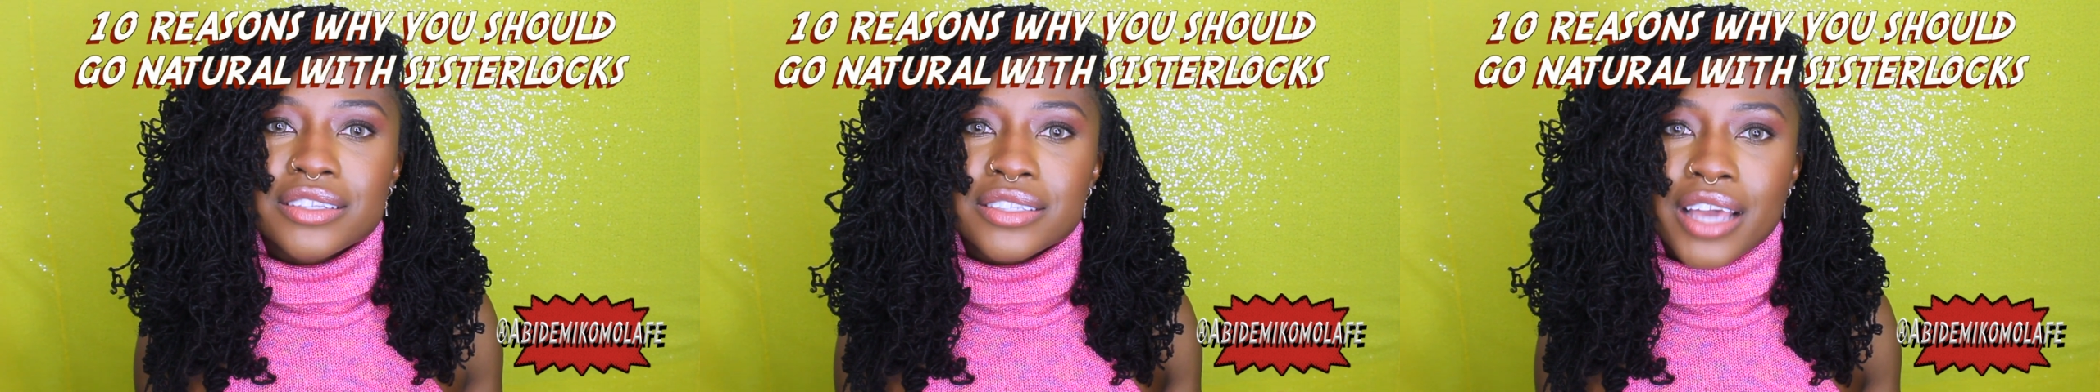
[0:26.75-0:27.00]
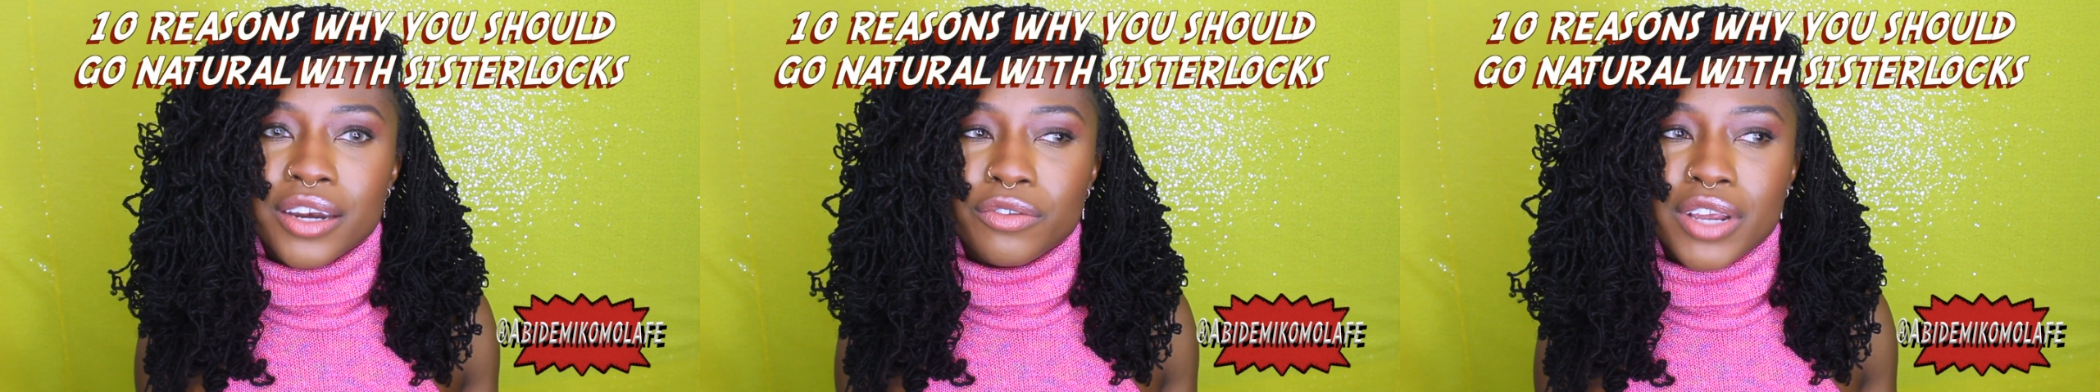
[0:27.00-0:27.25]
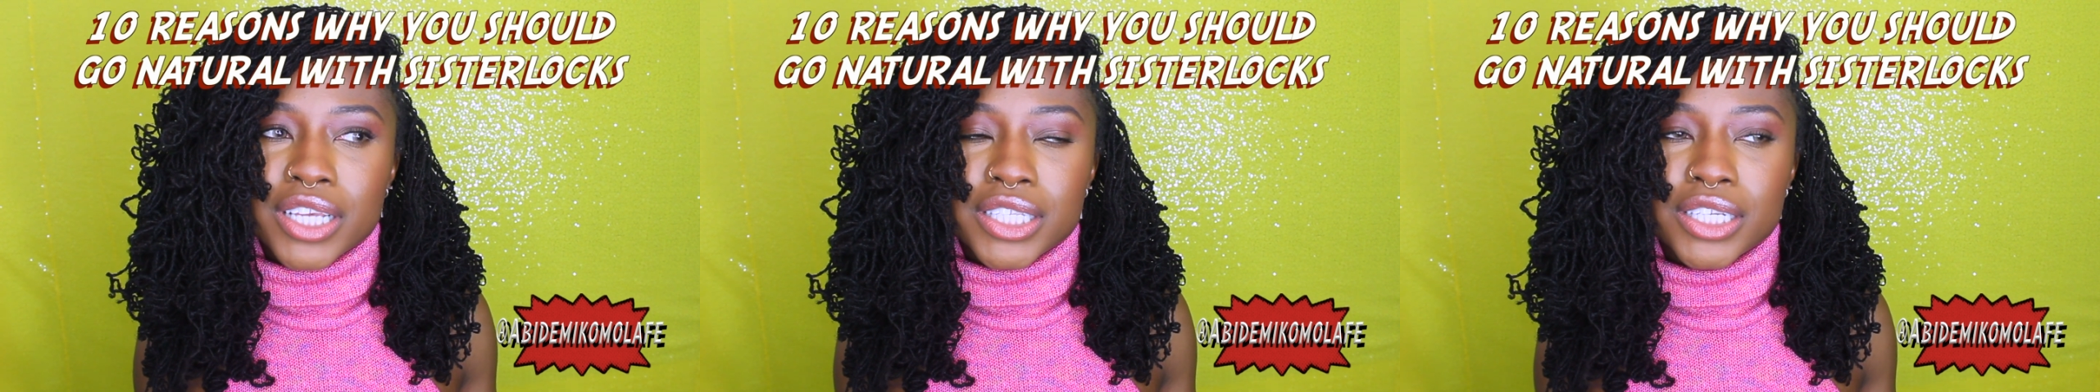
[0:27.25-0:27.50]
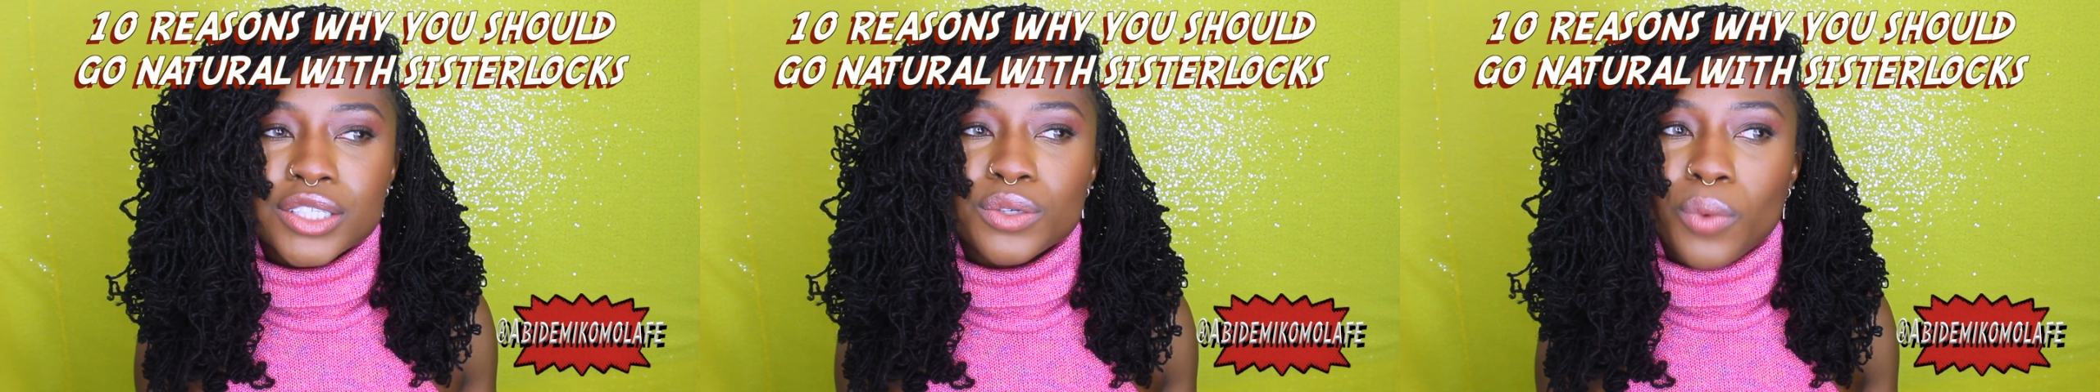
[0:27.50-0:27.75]
10
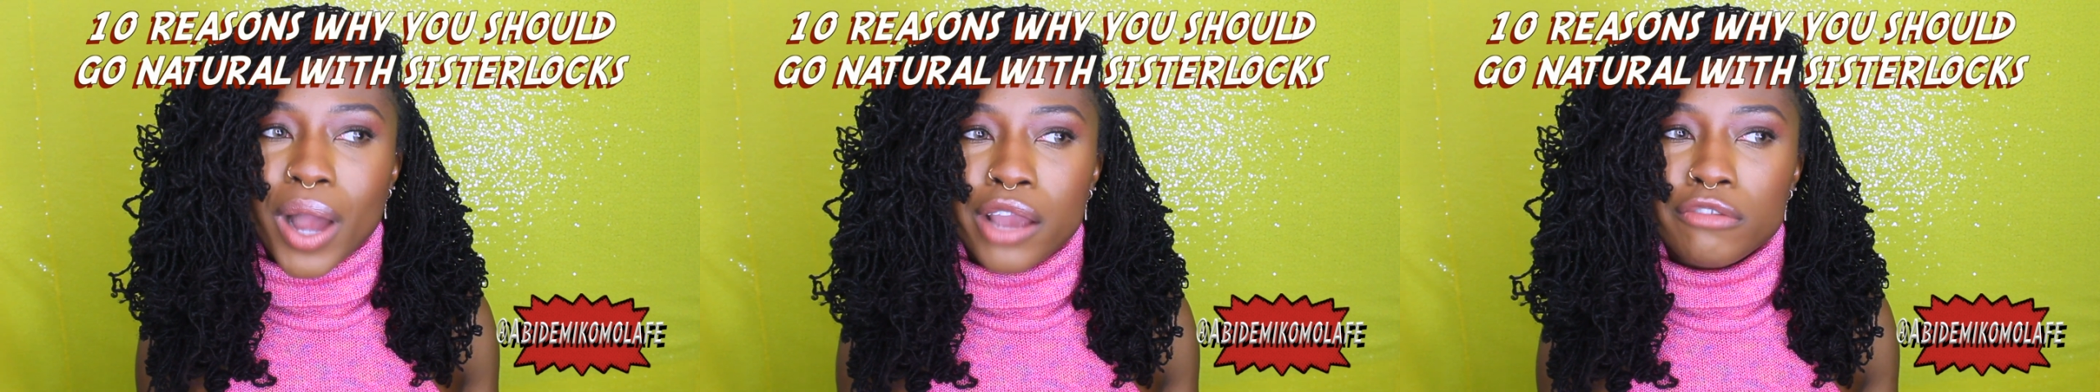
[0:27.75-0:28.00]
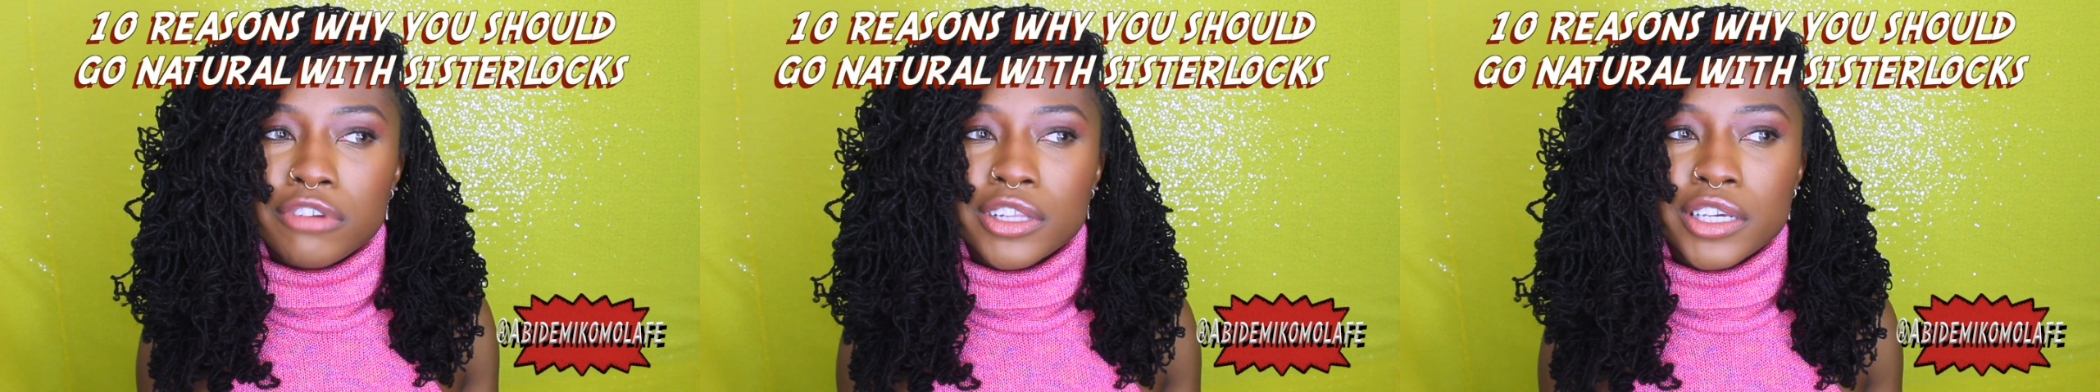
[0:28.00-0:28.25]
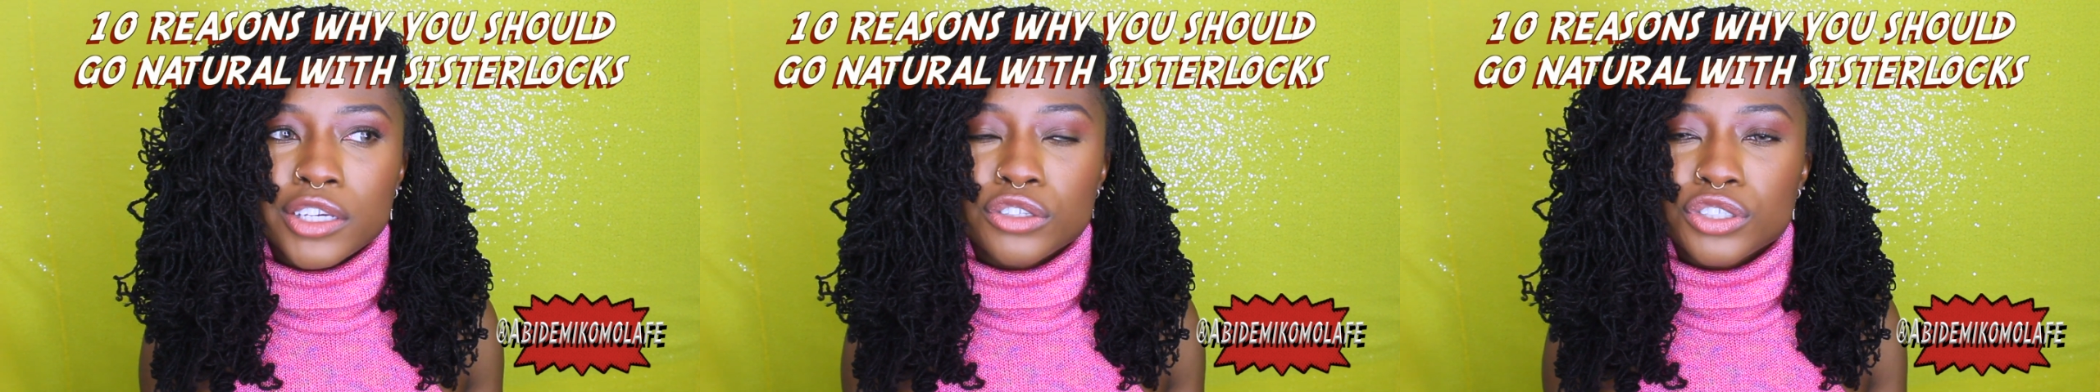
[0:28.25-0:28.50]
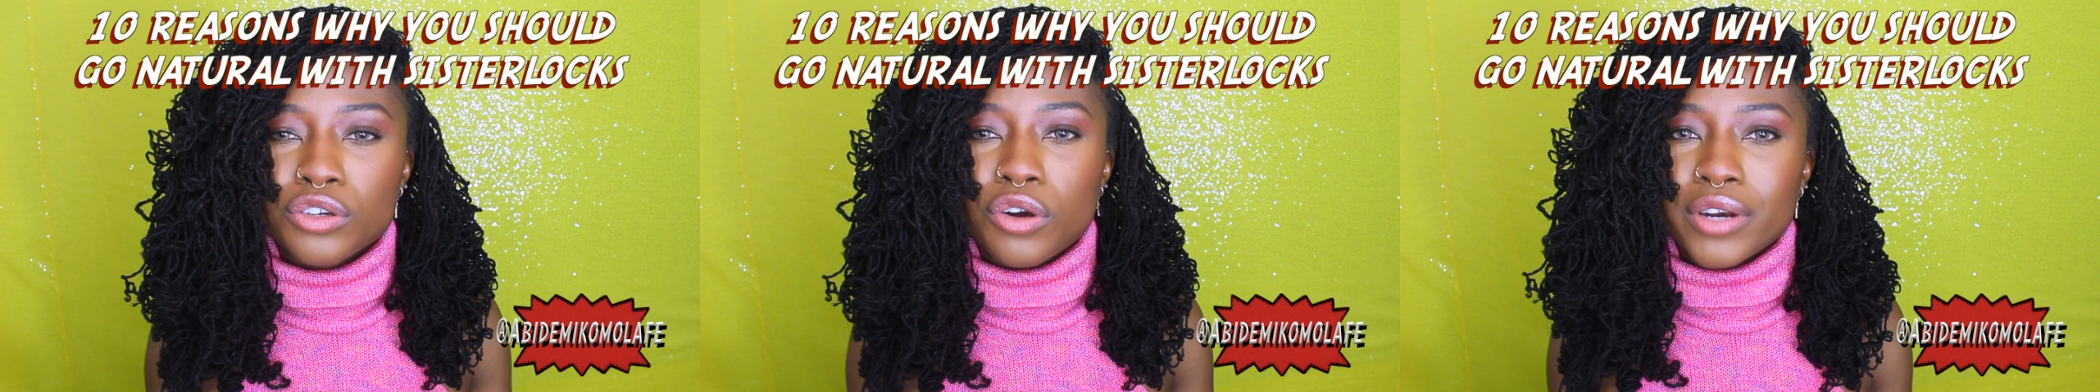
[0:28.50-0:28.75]
reasons why really you
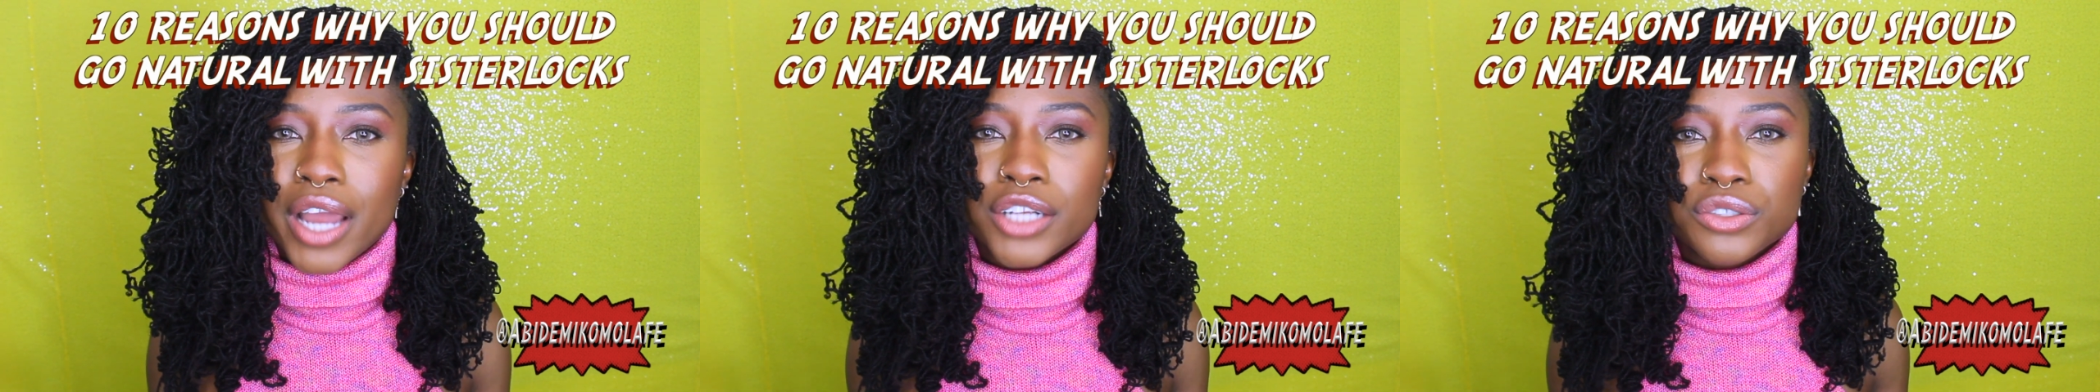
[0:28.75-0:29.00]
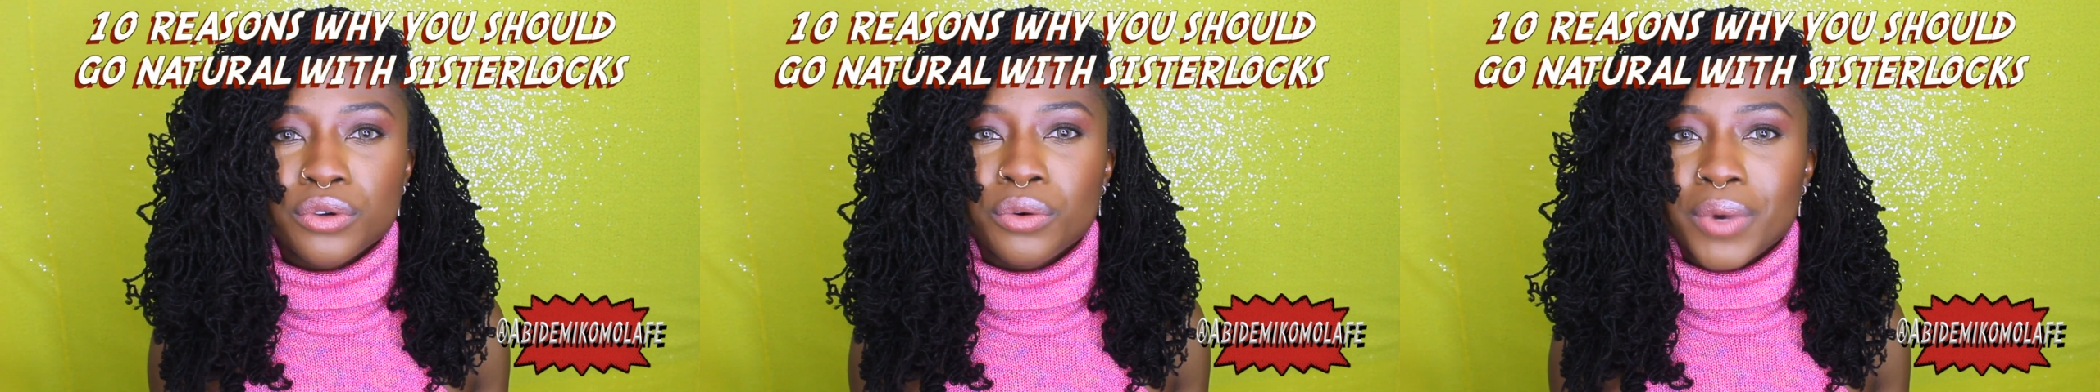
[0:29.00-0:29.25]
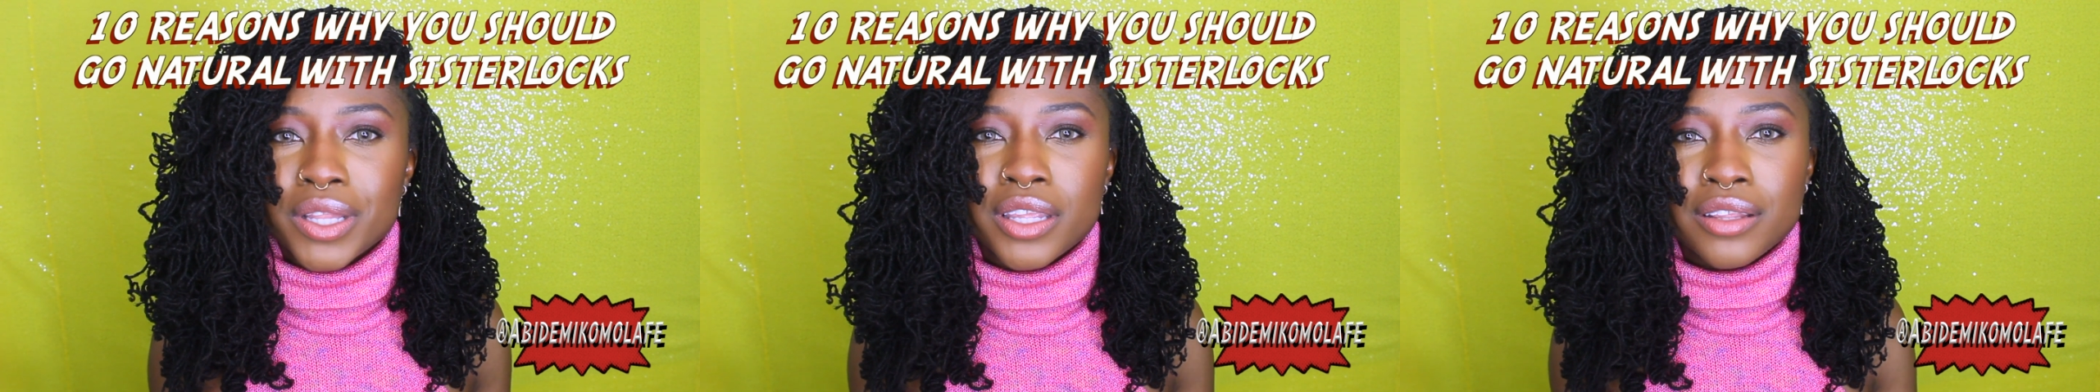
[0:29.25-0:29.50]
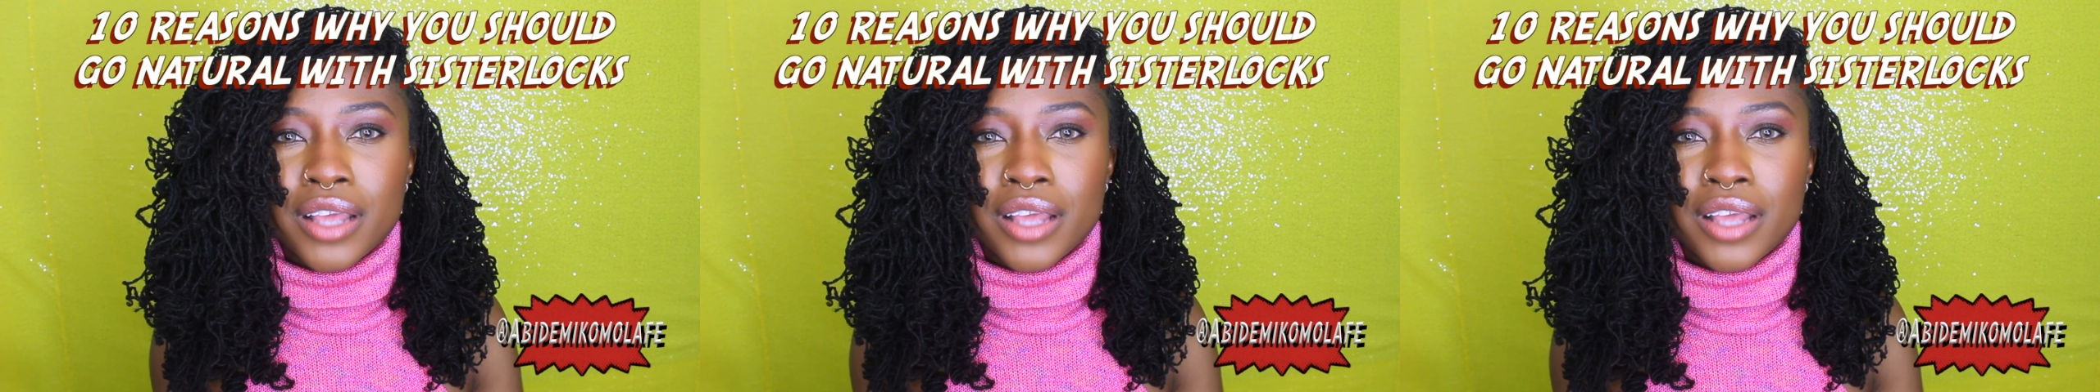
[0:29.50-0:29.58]
should go natural with